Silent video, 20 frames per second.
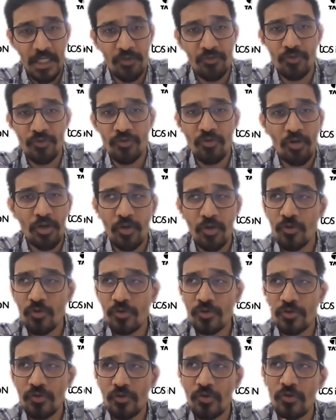You do not
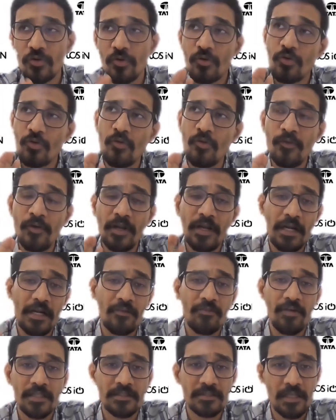look to go for
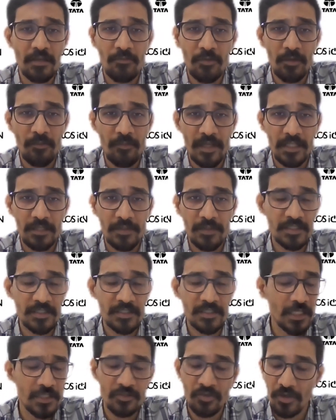advanced level of mathematics.
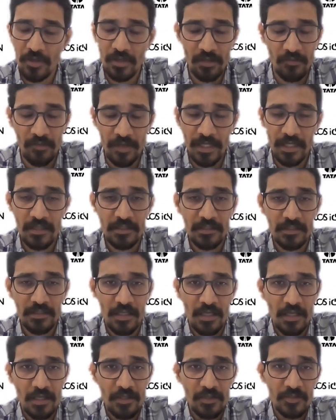That is not required.
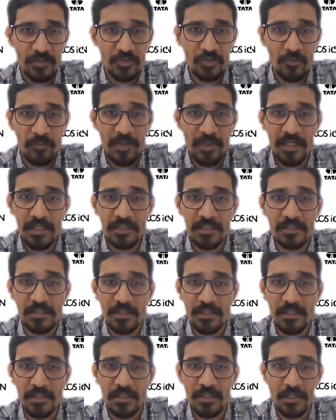So please
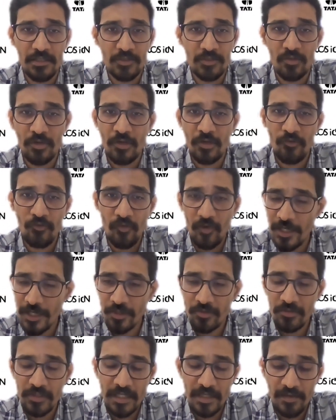do not fall
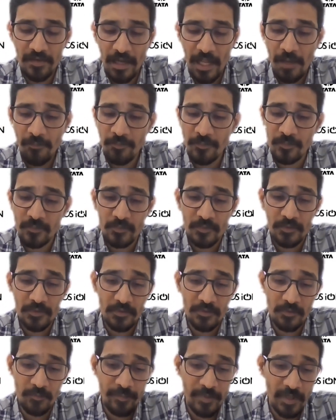into that trap.
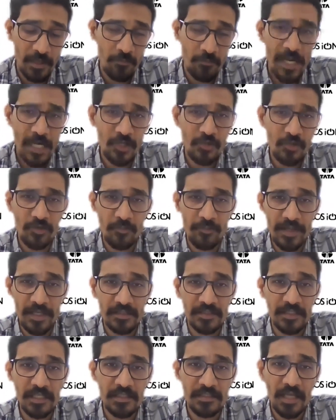Come back to your
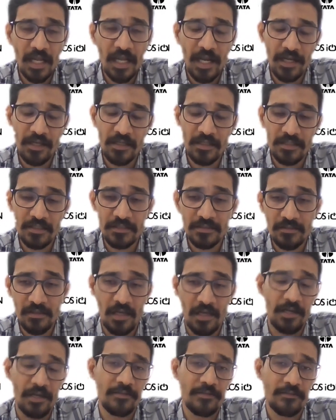basics and
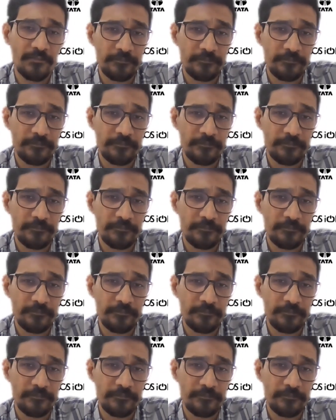learn.